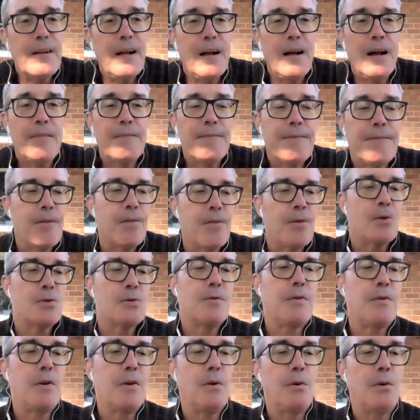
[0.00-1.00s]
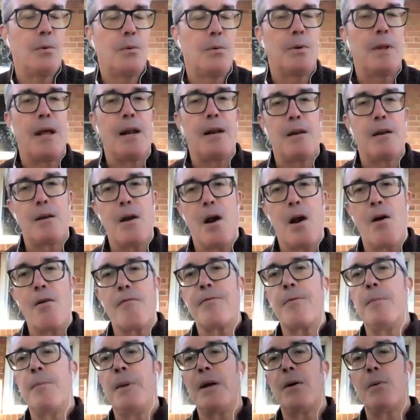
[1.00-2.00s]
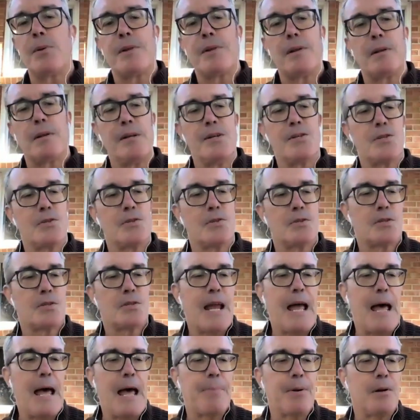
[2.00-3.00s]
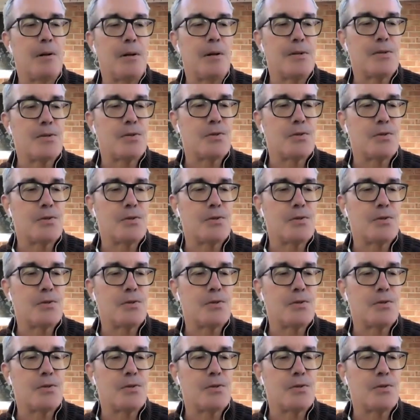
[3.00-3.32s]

Uh, for those of you that aren't familiar with Allegiance Capital,